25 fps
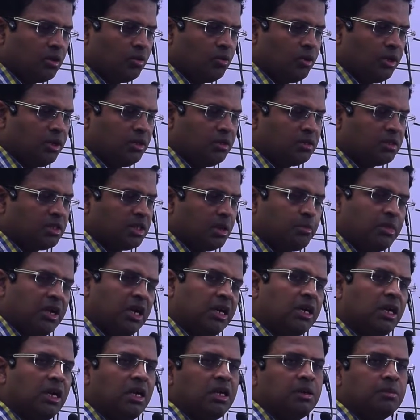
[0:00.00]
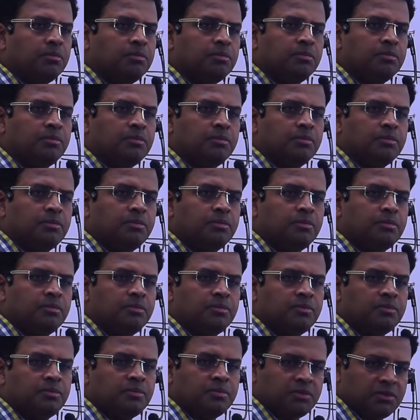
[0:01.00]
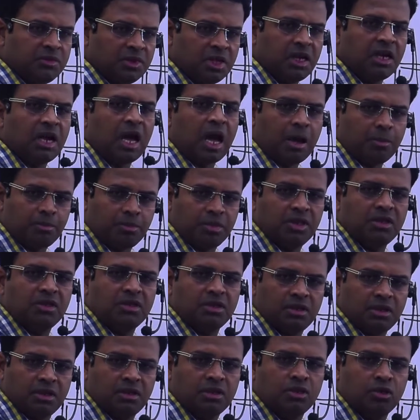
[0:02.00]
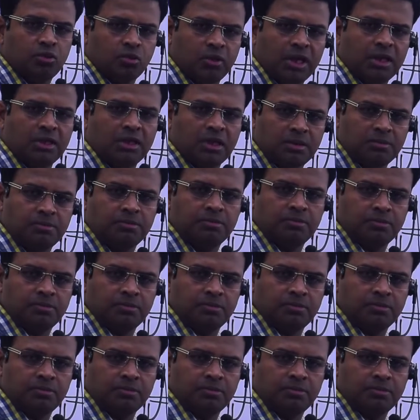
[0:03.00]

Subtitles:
going separately. They are happening together.